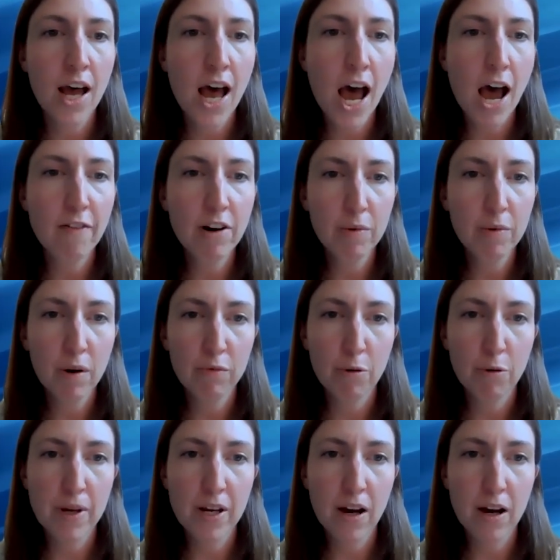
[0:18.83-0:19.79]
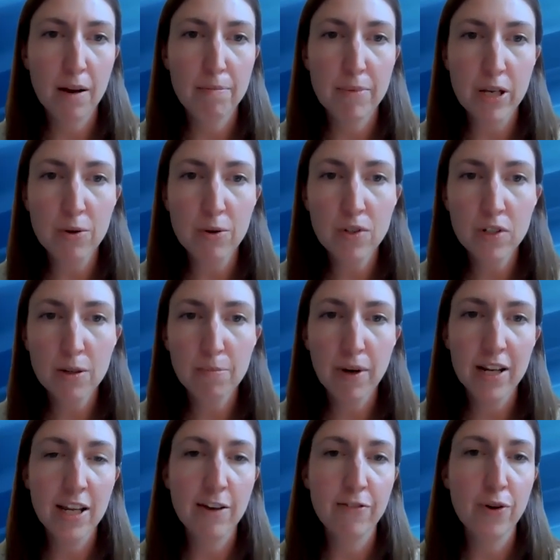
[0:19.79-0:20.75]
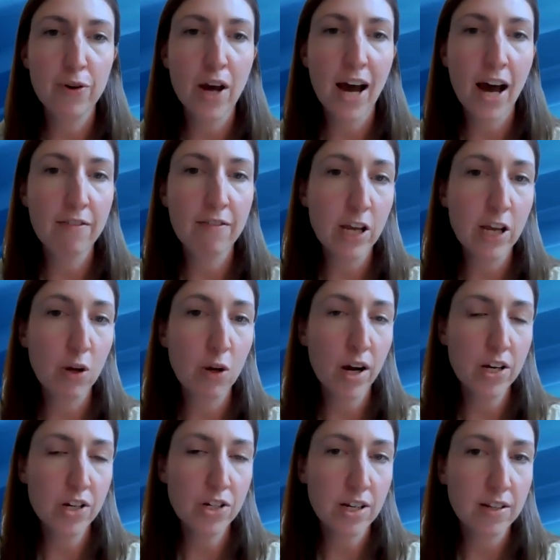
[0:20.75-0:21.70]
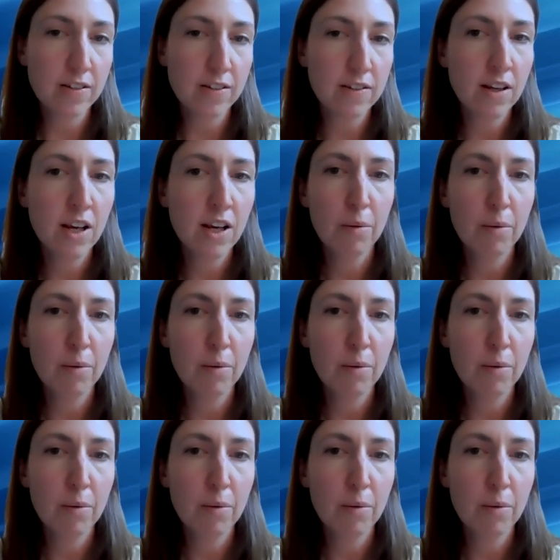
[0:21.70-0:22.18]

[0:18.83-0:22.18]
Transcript: Everyone will be on mute, but if you have any questions,